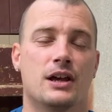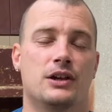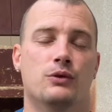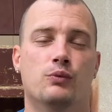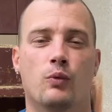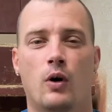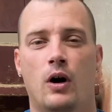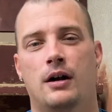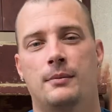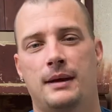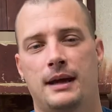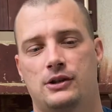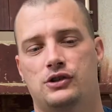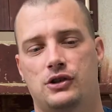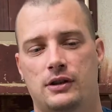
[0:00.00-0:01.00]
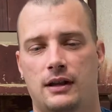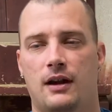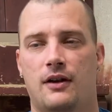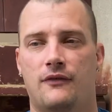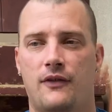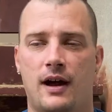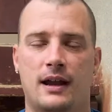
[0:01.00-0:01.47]
You want to make sure that
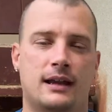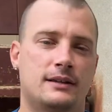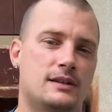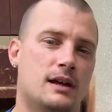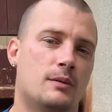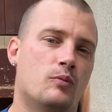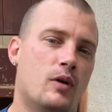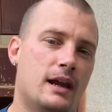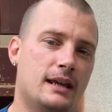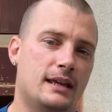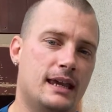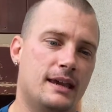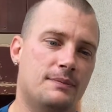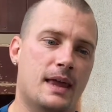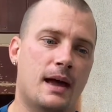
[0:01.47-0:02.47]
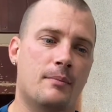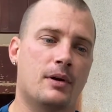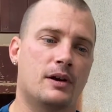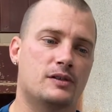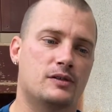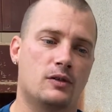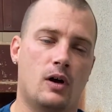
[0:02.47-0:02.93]
you're finding some way to keep that
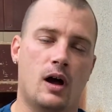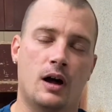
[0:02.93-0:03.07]
muscle